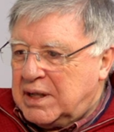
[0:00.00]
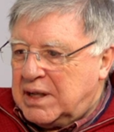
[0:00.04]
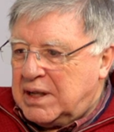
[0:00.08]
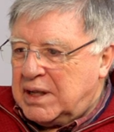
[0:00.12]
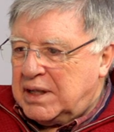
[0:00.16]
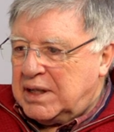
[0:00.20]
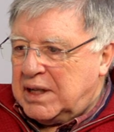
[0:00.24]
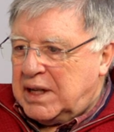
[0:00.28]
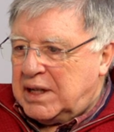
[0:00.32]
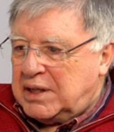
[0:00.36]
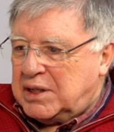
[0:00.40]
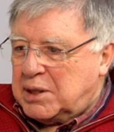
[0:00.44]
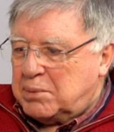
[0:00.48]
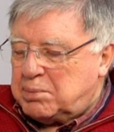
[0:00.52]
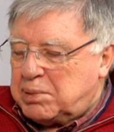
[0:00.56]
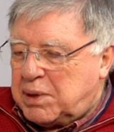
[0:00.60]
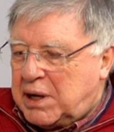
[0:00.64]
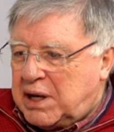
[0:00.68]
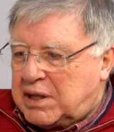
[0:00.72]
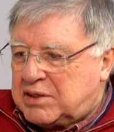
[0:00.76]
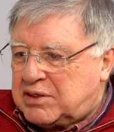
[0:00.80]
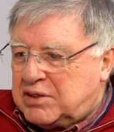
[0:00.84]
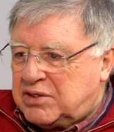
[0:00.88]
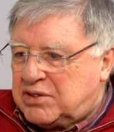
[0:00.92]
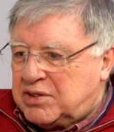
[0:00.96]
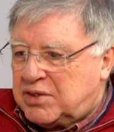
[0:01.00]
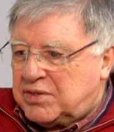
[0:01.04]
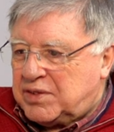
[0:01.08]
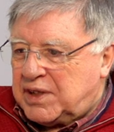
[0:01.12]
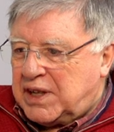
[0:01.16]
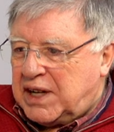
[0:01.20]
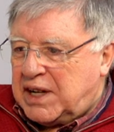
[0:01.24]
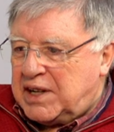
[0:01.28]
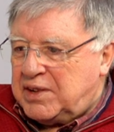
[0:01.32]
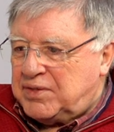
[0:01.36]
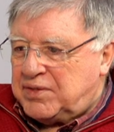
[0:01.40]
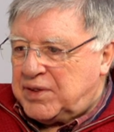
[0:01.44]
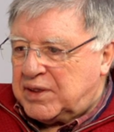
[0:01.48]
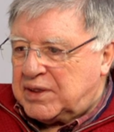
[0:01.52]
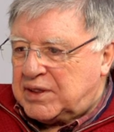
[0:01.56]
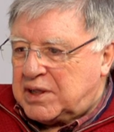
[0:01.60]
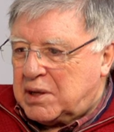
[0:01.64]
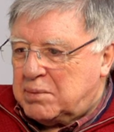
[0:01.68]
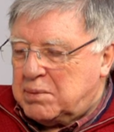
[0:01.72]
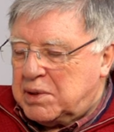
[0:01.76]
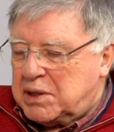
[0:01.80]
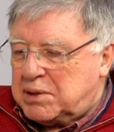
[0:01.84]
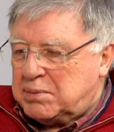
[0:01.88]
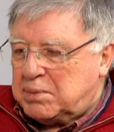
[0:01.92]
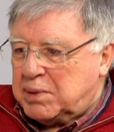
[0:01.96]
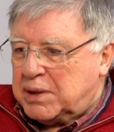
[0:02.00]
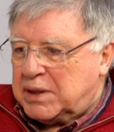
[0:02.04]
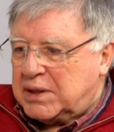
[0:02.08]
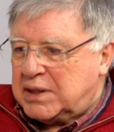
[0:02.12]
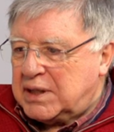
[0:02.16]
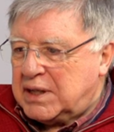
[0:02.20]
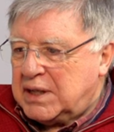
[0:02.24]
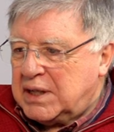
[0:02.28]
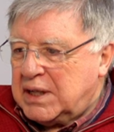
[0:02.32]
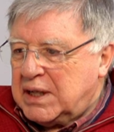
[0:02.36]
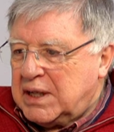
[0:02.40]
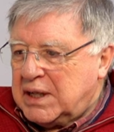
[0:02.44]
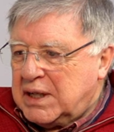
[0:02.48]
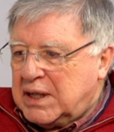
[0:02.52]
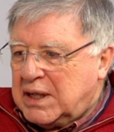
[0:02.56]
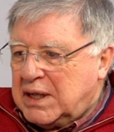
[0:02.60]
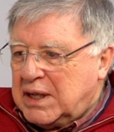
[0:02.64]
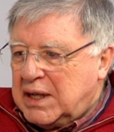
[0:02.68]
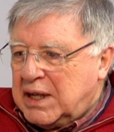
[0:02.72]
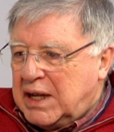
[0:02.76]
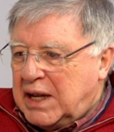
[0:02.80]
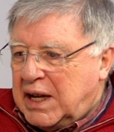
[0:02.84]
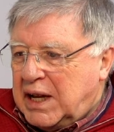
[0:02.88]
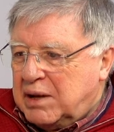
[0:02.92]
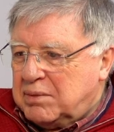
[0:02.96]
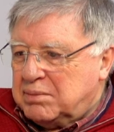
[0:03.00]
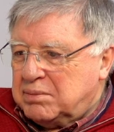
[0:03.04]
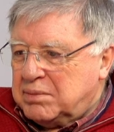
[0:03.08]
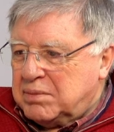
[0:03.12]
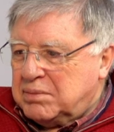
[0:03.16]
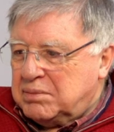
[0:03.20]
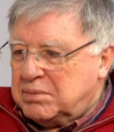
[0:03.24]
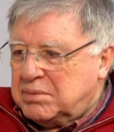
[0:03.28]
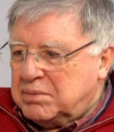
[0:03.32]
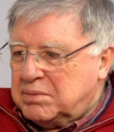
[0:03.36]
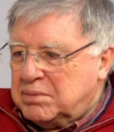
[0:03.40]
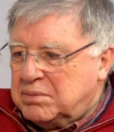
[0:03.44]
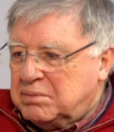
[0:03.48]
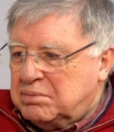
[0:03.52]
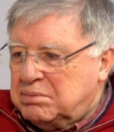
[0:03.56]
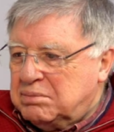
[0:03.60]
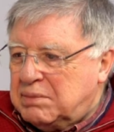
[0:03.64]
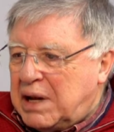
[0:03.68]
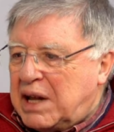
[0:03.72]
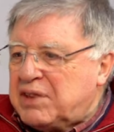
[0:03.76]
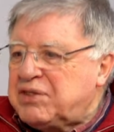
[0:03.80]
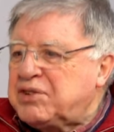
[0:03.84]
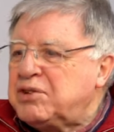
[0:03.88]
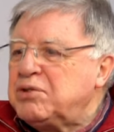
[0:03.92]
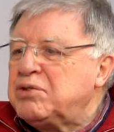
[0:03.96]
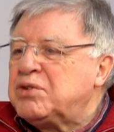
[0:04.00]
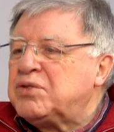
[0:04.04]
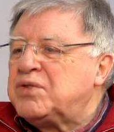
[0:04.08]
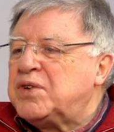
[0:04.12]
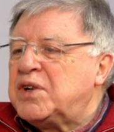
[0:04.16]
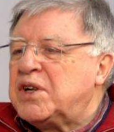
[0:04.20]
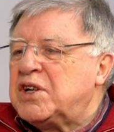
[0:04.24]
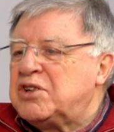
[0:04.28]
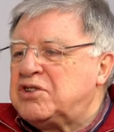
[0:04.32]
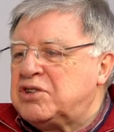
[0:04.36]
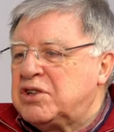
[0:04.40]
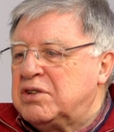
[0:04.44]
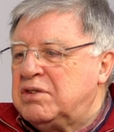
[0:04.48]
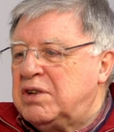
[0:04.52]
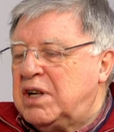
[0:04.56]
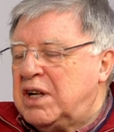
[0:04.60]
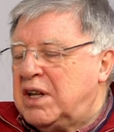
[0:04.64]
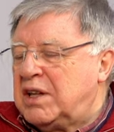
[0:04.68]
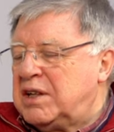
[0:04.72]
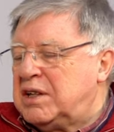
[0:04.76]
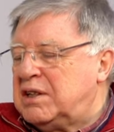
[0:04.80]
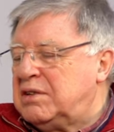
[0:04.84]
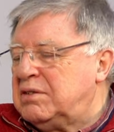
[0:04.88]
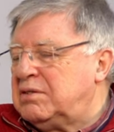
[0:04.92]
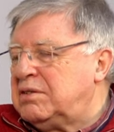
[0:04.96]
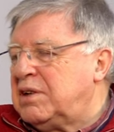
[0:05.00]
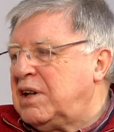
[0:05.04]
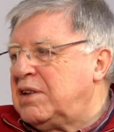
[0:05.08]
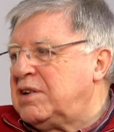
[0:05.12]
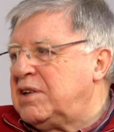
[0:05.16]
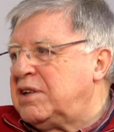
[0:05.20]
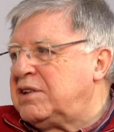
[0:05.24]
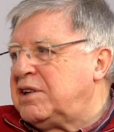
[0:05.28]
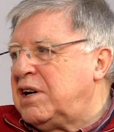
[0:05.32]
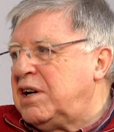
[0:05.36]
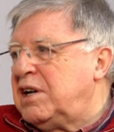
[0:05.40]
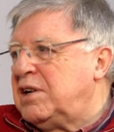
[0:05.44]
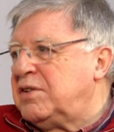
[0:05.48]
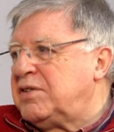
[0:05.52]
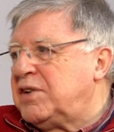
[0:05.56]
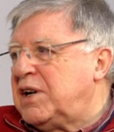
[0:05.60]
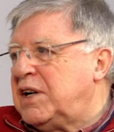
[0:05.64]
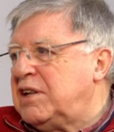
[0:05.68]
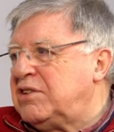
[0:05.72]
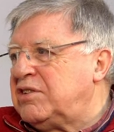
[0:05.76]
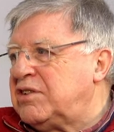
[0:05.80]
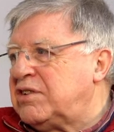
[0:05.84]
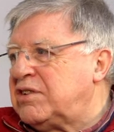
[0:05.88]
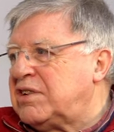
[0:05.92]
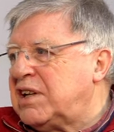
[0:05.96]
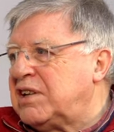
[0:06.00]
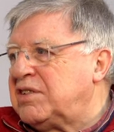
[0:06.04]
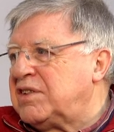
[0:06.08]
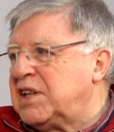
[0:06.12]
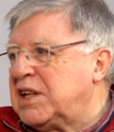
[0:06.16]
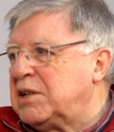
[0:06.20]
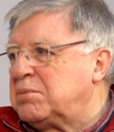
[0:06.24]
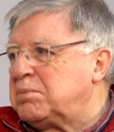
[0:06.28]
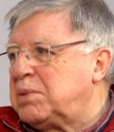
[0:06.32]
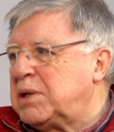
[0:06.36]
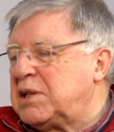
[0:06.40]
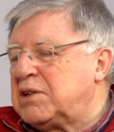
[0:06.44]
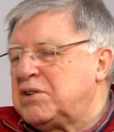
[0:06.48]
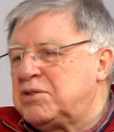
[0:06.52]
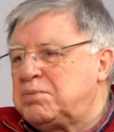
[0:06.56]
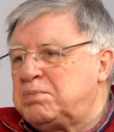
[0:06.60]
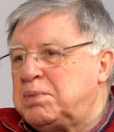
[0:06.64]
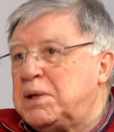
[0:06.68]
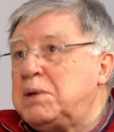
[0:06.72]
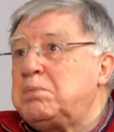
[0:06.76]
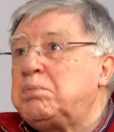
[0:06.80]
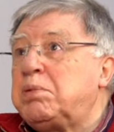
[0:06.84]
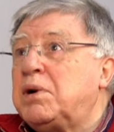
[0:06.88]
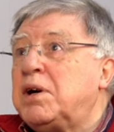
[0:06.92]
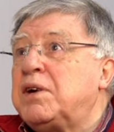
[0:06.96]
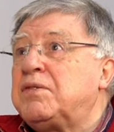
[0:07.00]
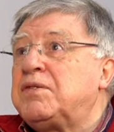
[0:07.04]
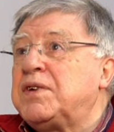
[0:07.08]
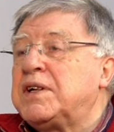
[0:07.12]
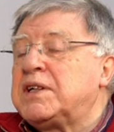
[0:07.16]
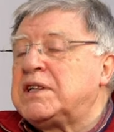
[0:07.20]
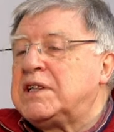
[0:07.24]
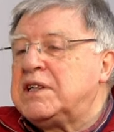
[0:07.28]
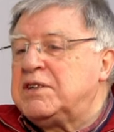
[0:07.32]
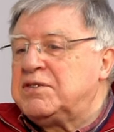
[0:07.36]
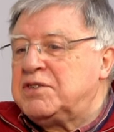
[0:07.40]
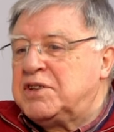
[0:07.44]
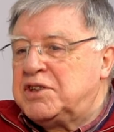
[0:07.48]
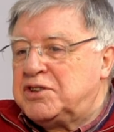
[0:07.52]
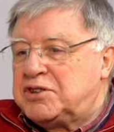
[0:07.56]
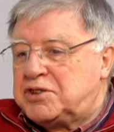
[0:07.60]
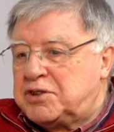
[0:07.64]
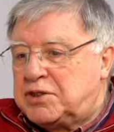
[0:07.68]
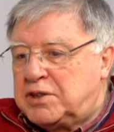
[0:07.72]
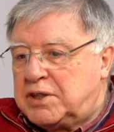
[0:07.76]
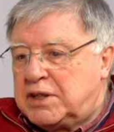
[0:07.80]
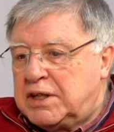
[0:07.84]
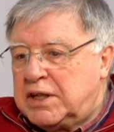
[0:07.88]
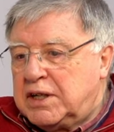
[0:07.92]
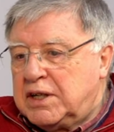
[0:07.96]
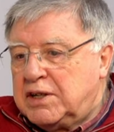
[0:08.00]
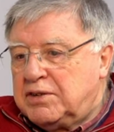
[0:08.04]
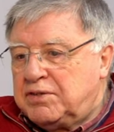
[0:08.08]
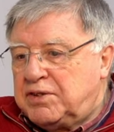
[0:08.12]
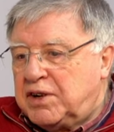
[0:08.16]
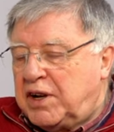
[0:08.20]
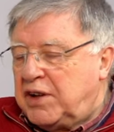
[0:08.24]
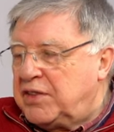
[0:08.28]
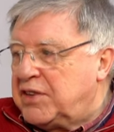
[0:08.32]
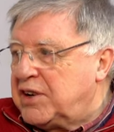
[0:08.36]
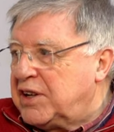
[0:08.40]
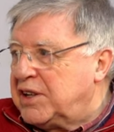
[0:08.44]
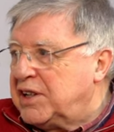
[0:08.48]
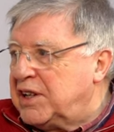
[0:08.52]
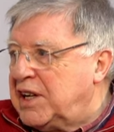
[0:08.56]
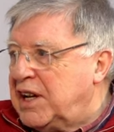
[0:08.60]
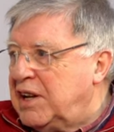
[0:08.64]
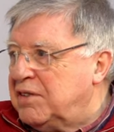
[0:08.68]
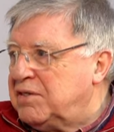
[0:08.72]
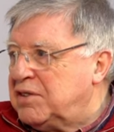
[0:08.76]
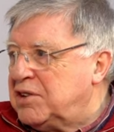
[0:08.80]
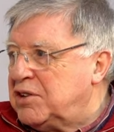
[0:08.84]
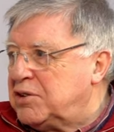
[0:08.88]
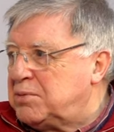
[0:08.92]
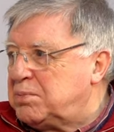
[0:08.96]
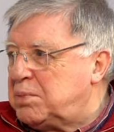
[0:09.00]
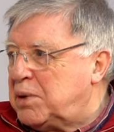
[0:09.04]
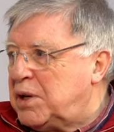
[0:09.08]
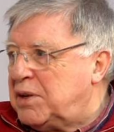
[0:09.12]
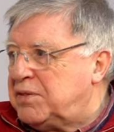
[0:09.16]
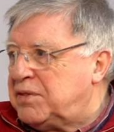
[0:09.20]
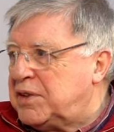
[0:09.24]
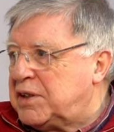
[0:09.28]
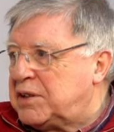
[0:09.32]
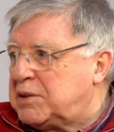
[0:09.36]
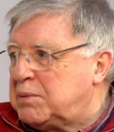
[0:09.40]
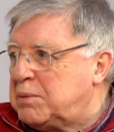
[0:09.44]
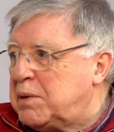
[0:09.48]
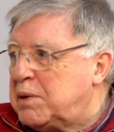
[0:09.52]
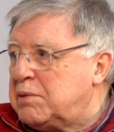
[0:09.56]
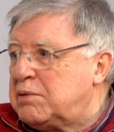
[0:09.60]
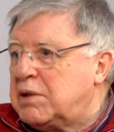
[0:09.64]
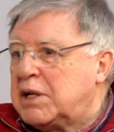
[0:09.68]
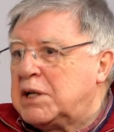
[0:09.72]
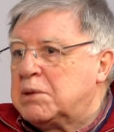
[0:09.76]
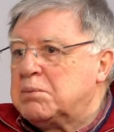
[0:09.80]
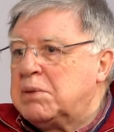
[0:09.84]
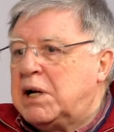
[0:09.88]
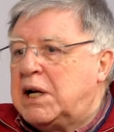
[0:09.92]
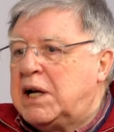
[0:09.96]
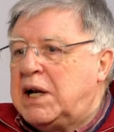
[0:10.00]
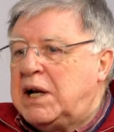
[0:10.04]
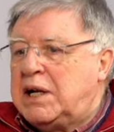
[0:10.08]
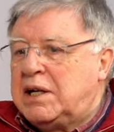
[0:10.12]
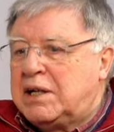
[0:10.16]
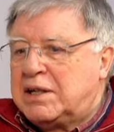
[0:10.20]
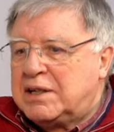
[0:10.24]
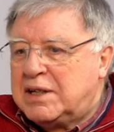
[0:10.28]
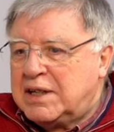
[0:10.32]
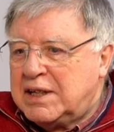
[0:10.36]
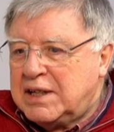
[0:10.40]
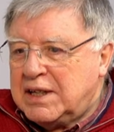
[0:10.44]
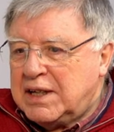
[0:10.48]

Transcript: in the practice of life and commitment. Um, Matthew's version rather rather terrifies us, I think, because be perfect even as your Father in heaven is perfect, we run a mile.